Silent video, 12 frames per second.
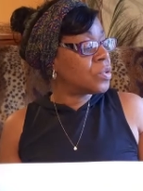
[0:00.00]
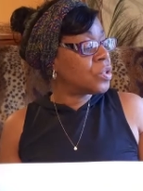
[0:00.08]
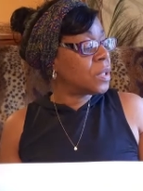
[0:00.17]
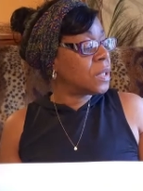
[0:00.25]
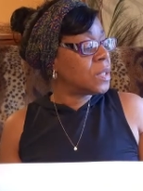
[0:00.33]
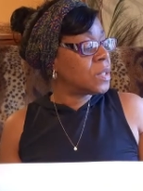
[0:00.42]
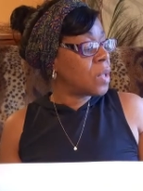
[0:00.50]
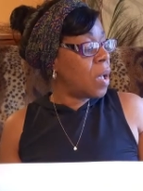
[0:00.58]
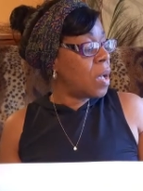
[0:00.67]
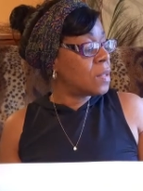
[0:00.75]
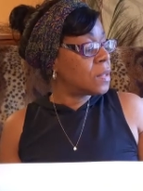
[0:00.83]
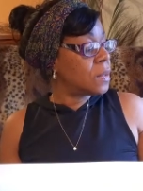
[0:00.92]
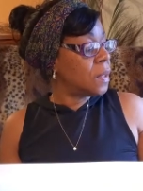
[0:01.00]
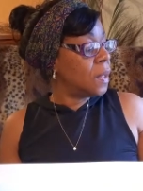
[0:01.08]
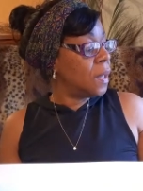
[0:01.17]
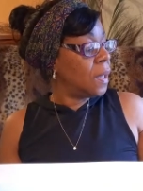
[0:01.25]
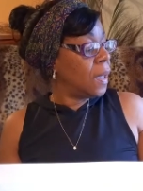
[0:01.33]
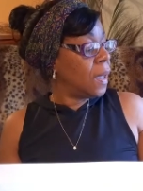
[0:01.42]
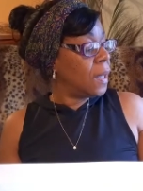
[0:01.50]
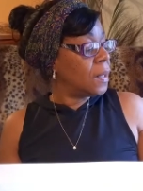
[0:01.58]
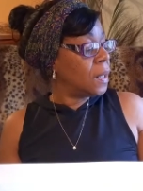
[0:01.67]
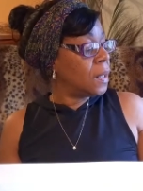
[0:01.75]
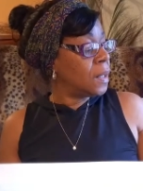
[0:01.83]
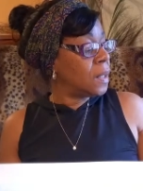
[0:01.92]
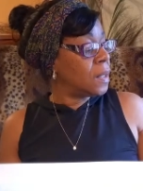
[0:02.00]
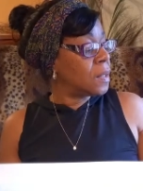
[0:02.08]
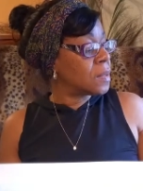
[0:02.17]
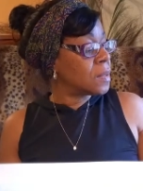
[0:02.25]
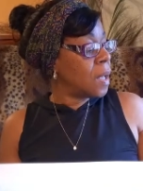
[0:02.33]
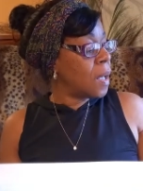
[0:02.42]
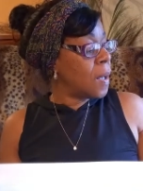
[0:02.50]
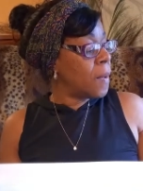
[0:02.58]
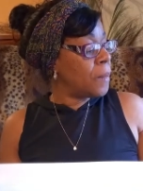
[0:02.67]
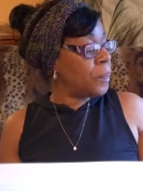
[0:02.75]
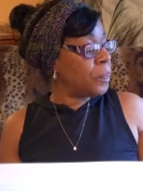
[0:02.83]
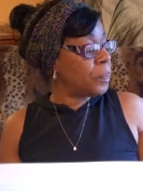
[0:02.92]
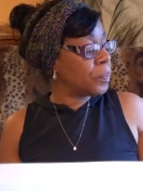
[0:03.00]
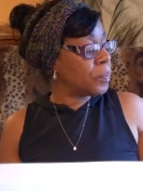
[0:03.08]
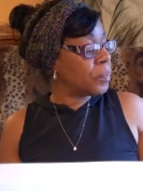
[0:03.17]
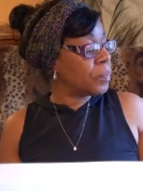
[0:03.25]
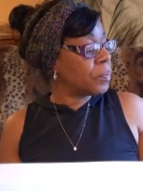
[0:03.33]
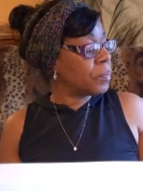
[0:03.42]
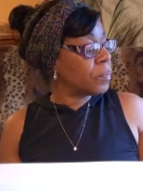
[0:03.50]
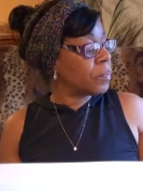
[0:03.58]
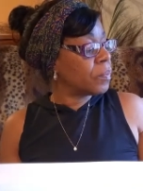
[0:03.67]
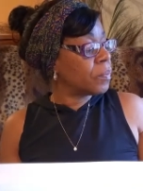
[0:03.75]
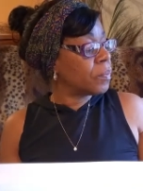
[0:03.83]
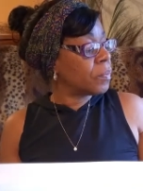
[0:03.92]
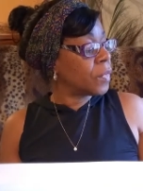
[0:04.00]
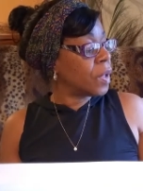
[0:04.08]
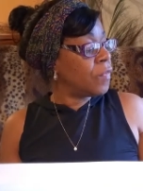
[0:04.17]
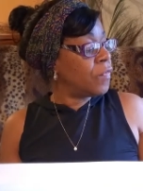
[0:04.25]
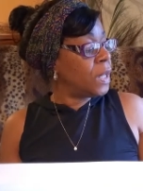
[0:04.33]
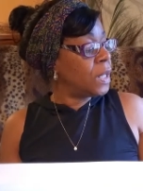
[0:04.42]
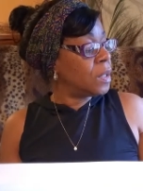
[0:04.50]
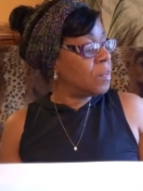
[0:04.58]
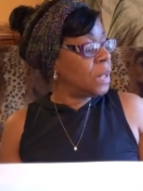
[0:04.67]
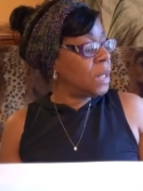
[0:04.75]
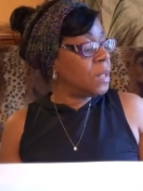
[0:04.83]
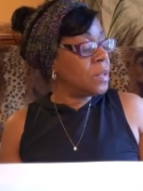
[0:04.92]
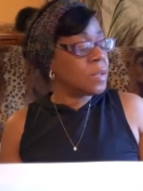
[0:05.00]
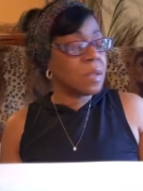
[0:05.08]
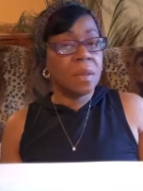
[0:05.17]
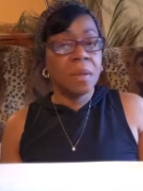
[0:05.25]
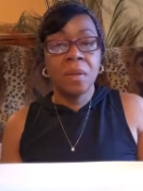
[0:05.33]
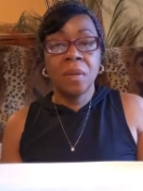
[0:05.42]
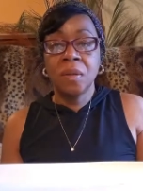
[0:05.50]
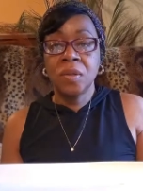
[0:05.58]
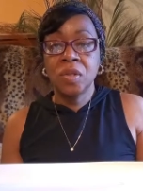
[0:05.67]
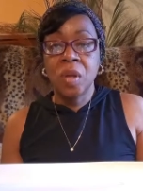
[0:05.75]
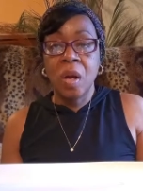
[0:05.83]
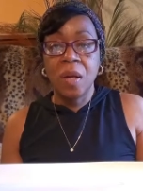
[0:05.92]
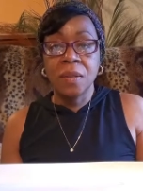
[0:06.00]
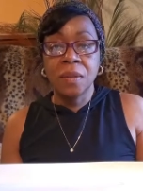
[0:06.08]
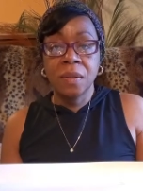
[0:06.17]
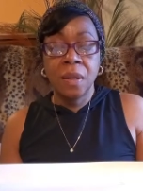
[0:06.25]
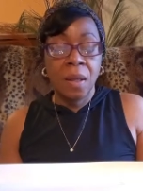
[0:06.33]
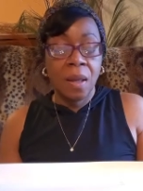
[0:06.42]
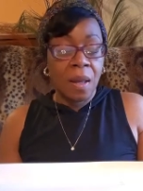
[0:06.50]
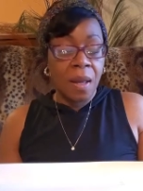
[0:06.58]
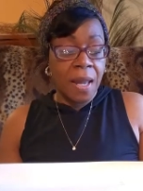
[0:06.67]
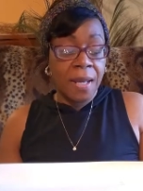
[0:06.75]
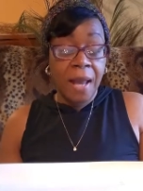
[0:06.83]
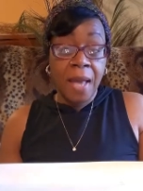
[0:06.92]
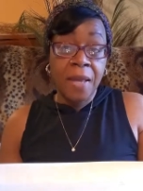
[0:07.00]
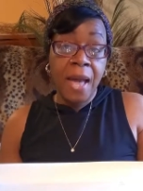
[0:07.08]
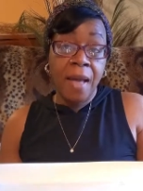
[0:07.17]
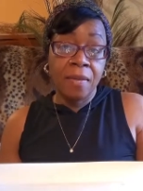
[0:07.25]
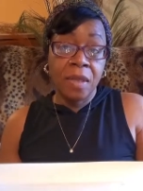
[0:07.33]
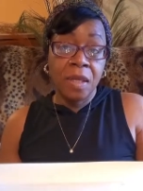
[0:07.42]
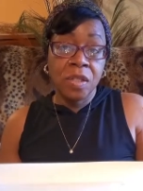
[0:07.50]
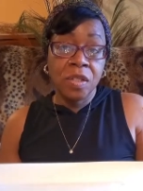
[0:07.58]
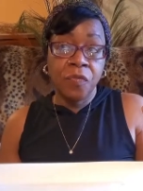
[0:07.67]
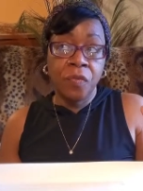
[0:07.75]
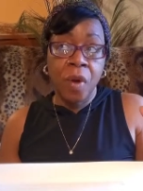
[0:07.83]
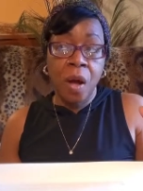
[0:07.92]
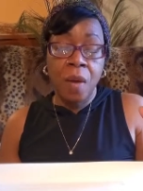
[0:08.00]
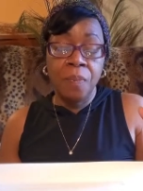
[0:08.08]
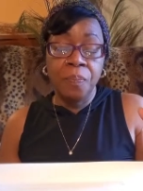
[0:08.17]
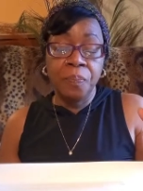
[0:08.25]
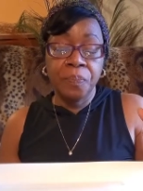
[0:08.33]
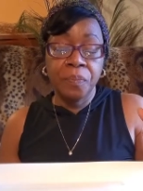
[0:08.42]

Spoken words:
chili sauce, and it is a Vietnamese sauce. And I got this from